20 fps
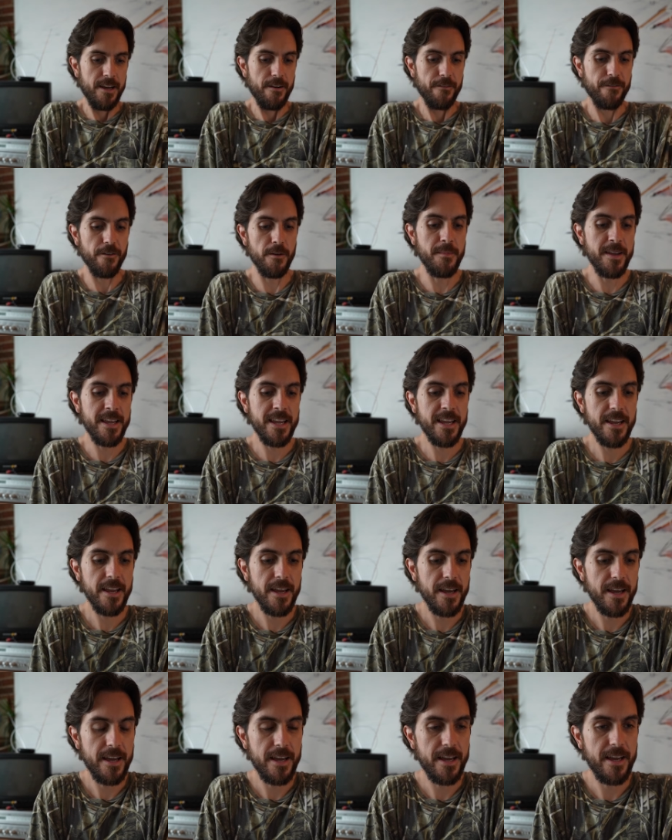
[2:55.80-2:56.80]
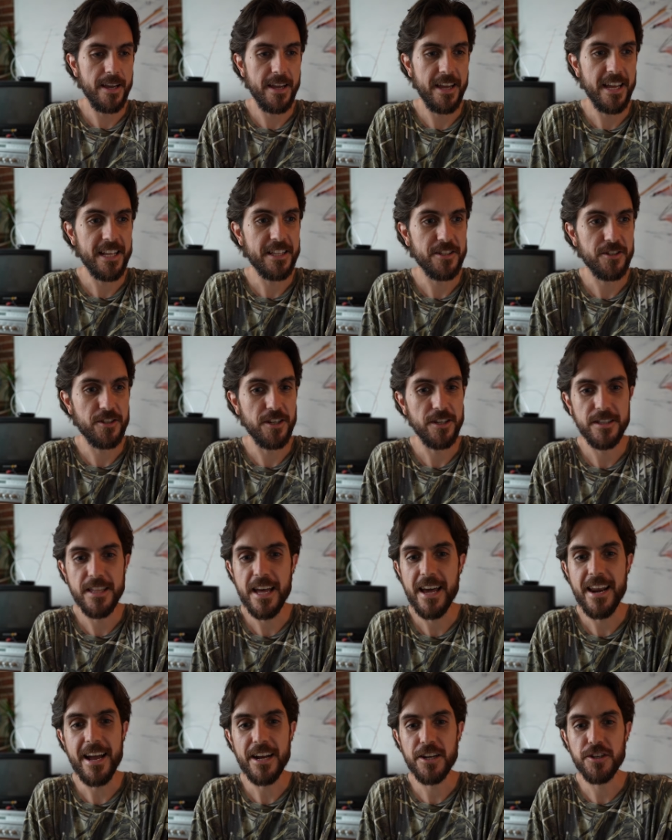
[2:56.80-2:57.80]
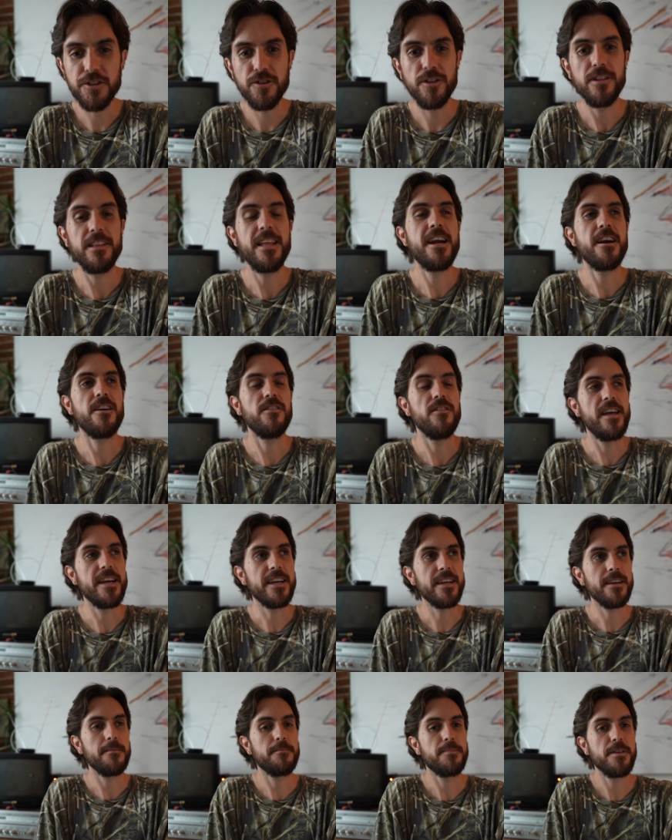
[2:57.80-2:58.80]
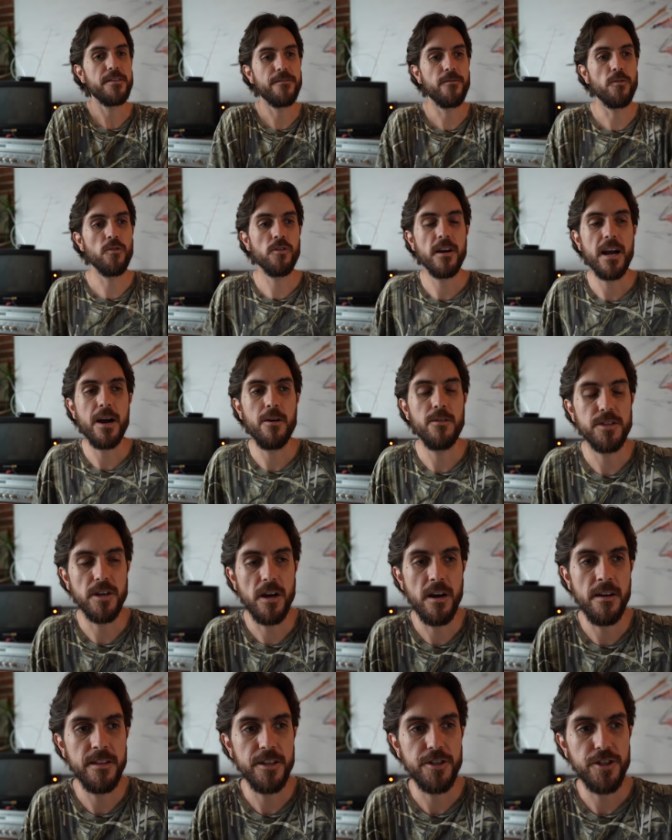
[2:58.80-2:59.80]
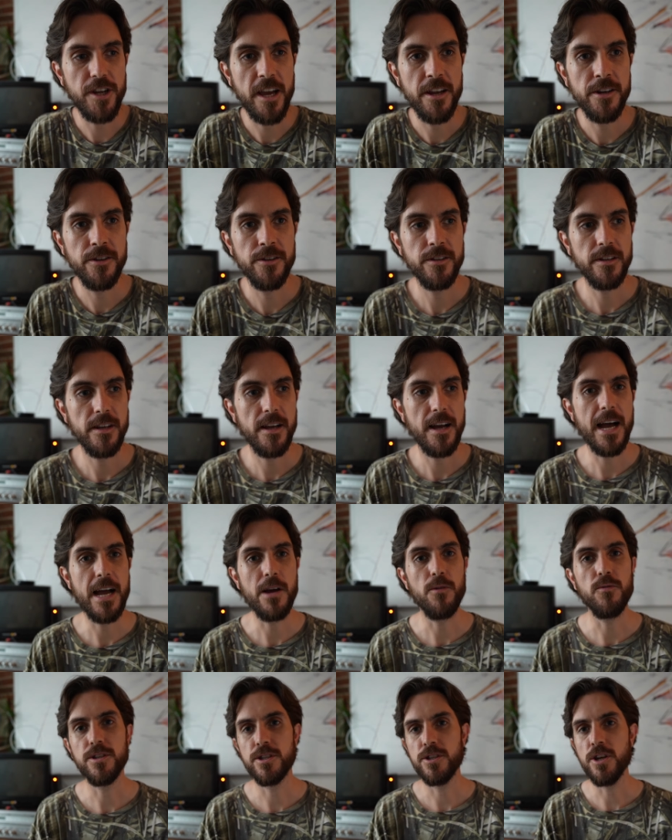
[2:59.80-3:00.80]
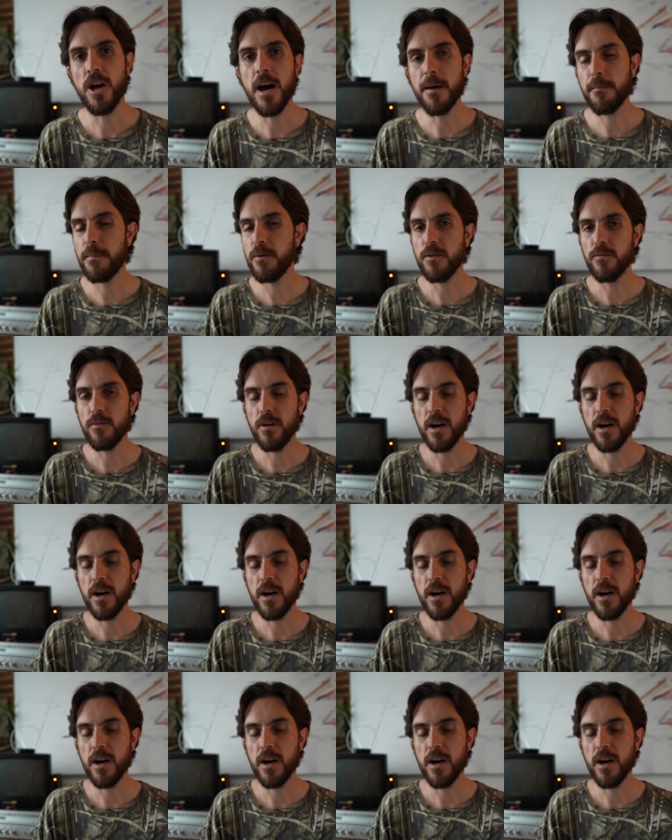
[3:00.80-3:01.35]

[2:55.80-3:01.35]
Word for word: for me, it's just that extra layer. Like before I was on the channel, I was not po-